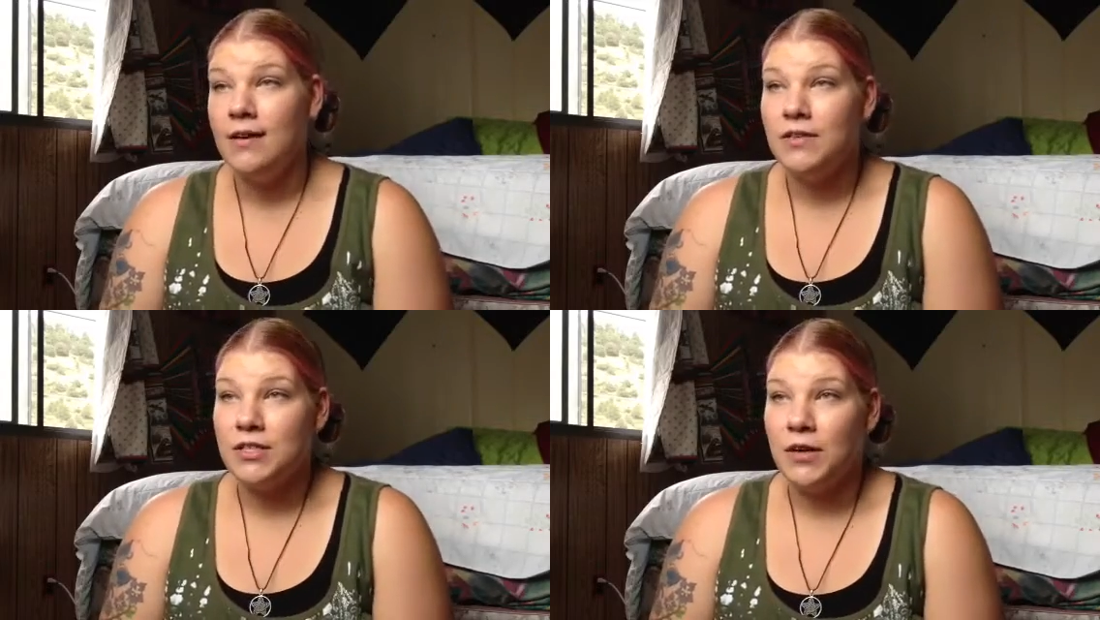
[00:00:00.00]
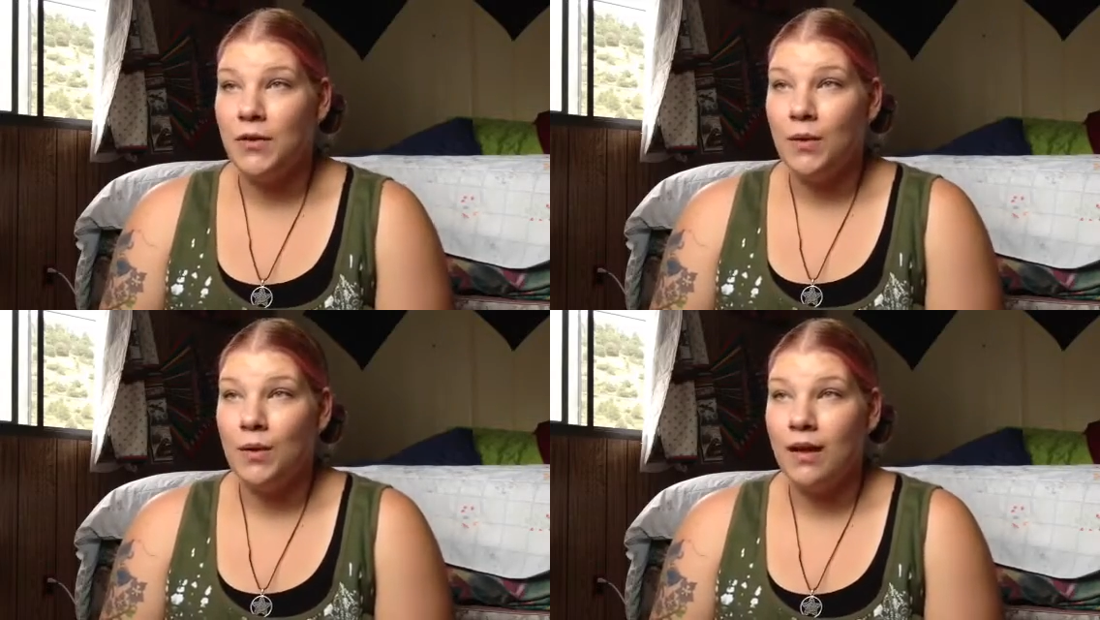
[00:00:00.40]

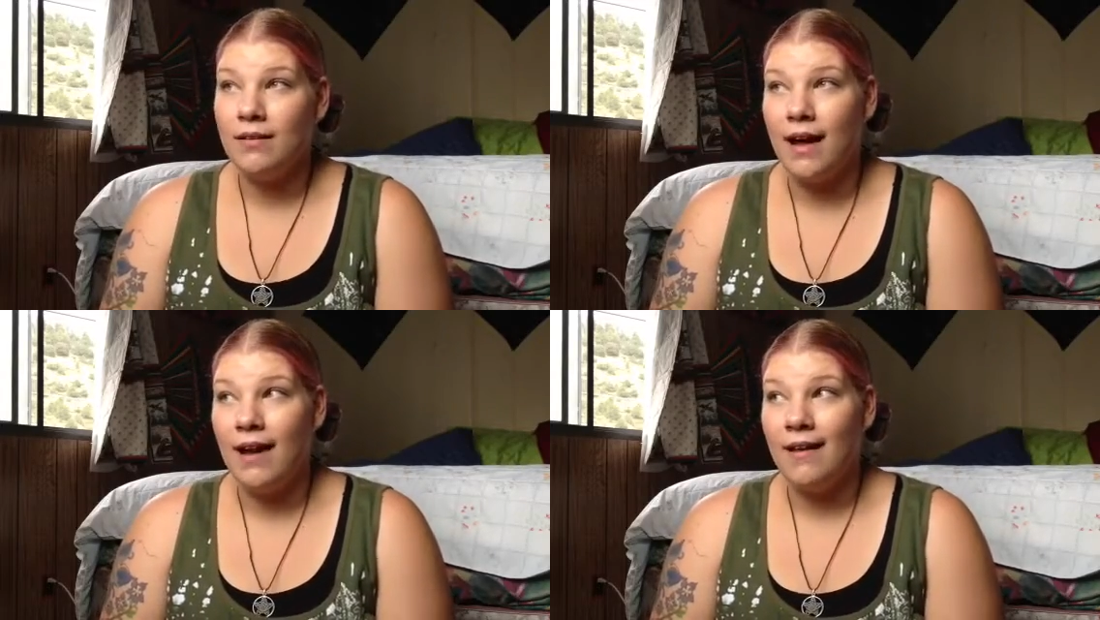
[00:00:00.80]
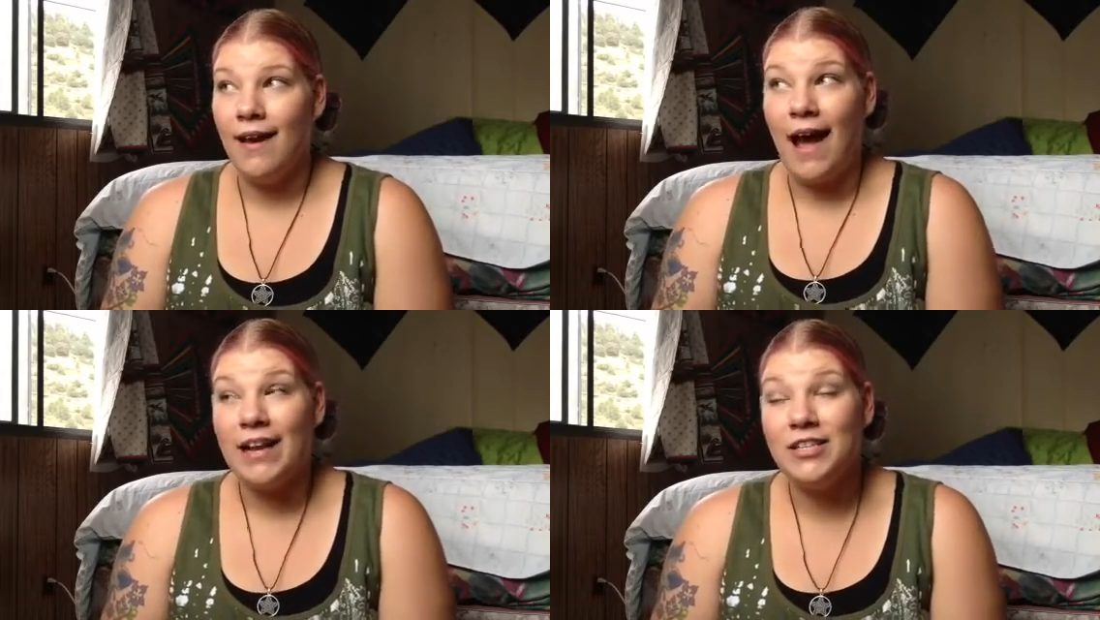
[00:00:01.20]
So,
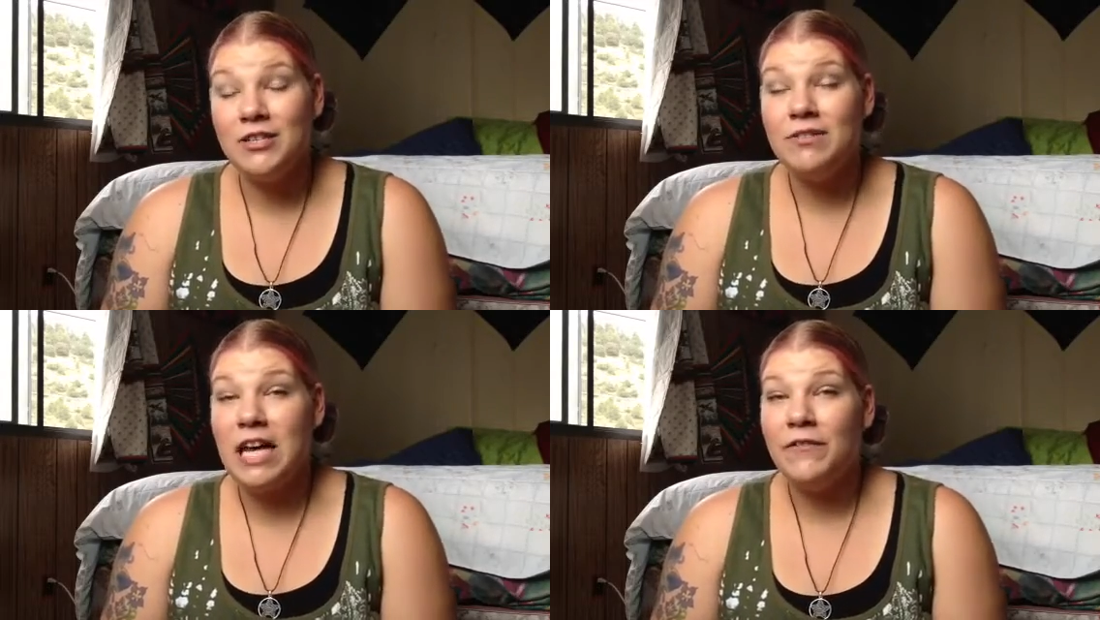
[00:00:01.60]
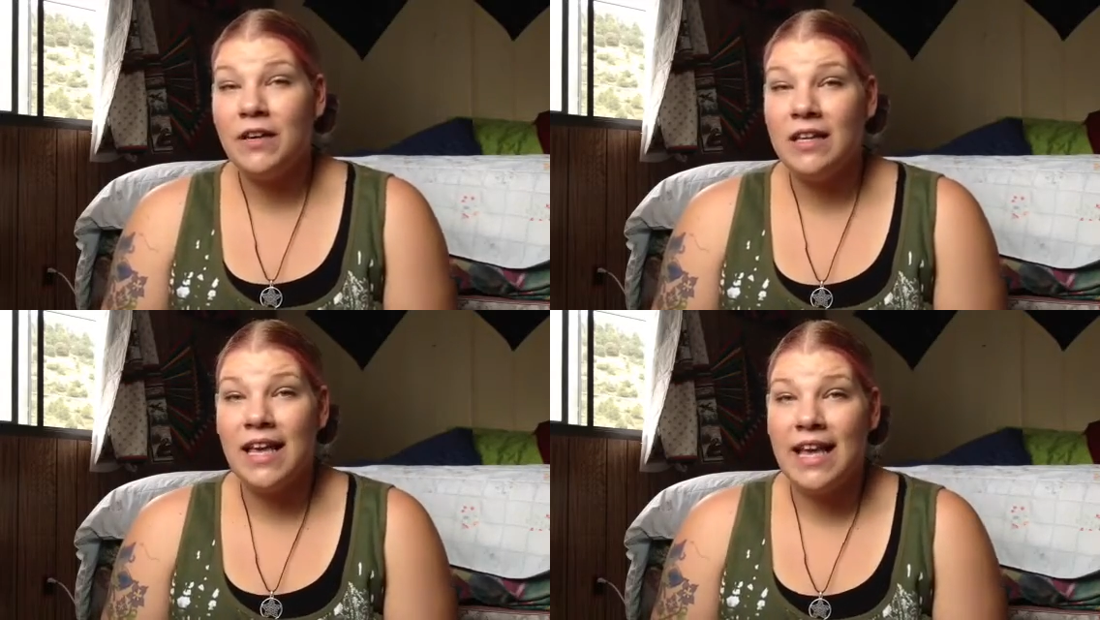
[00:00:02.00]
I do
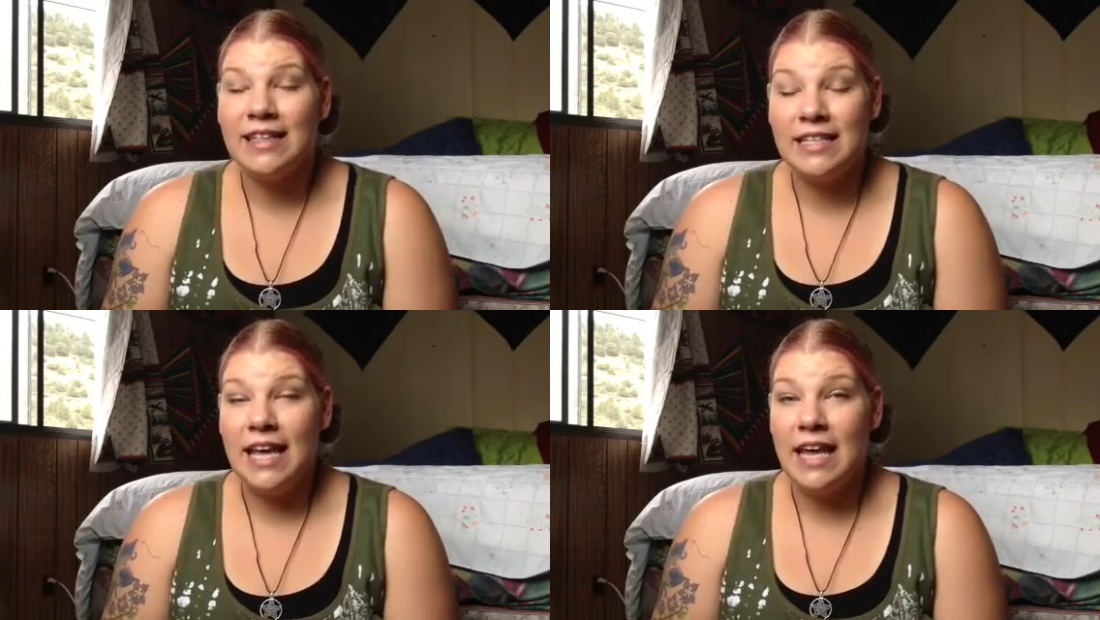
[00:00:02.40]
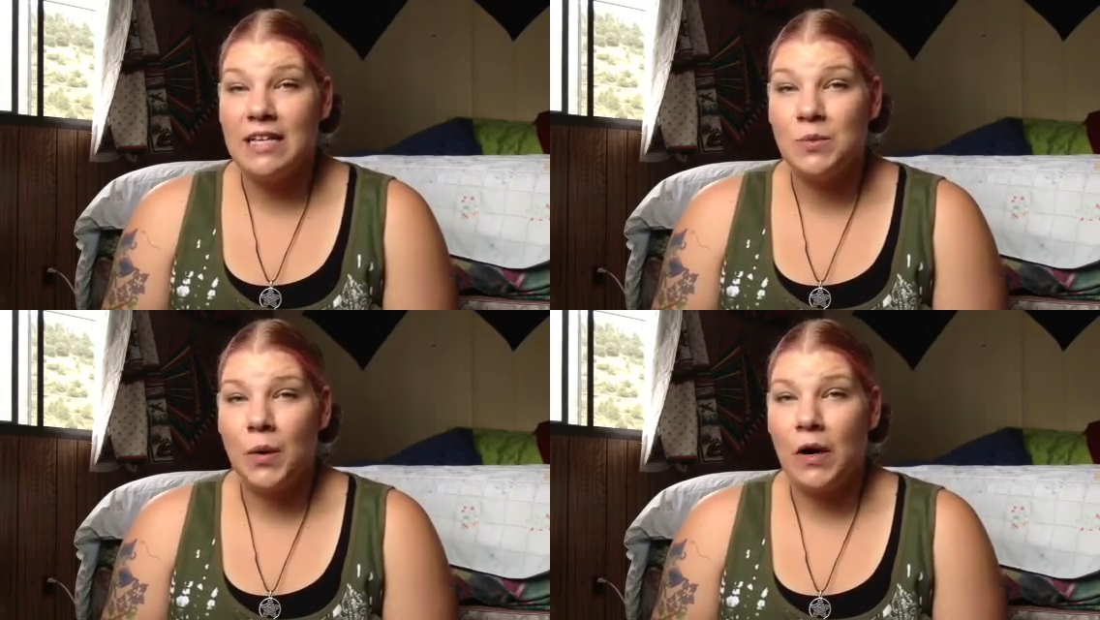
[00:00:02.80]
definitely hit the
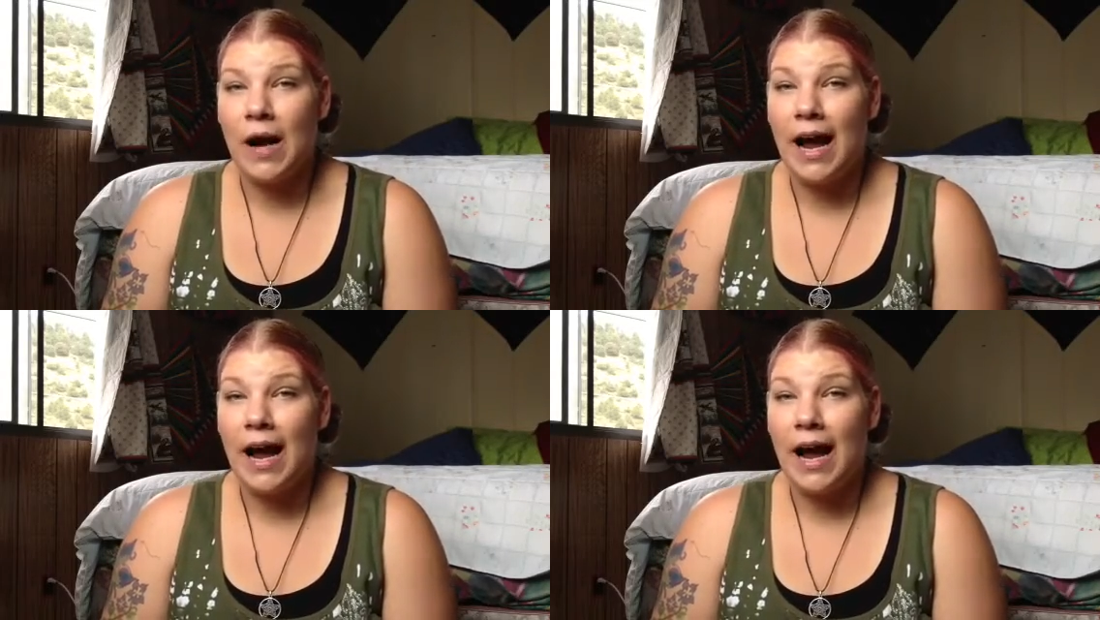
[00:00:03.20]
days where